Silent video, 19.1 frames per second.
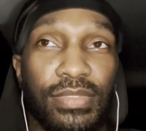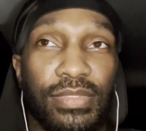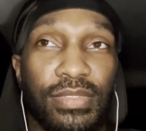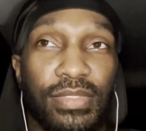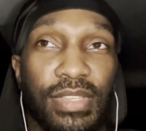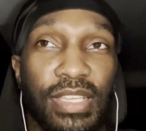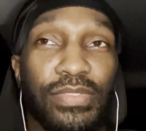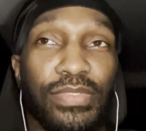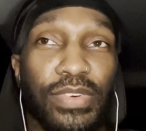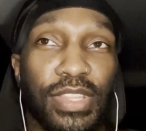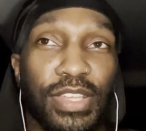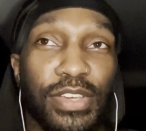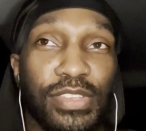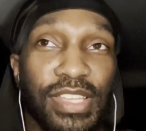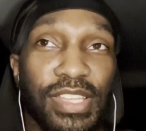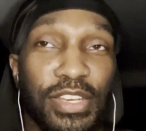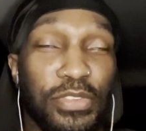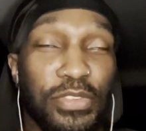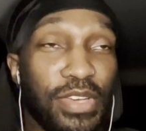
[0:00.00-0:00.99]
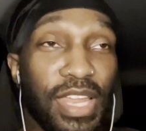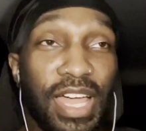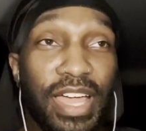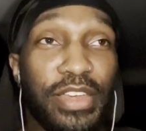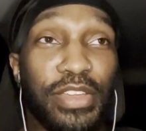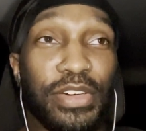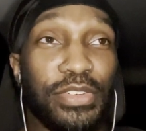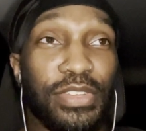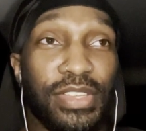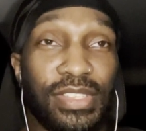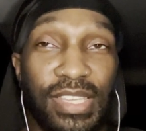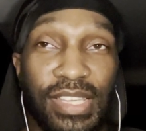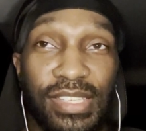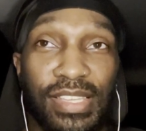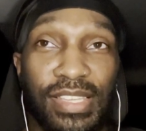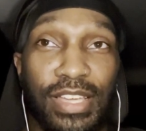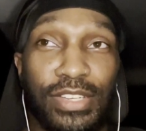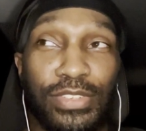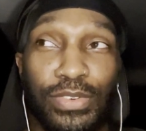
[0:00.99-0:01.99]
and for those that do not know, your
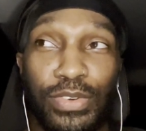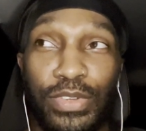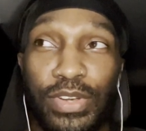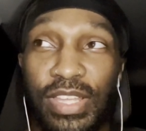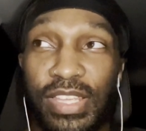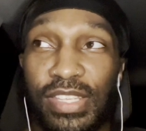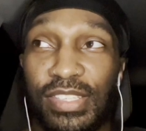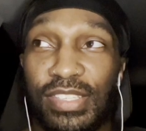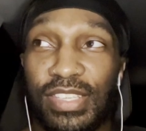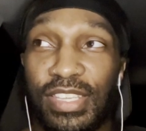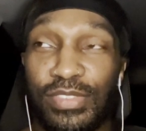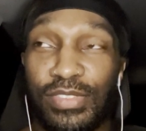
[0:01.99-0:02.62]
testosterone is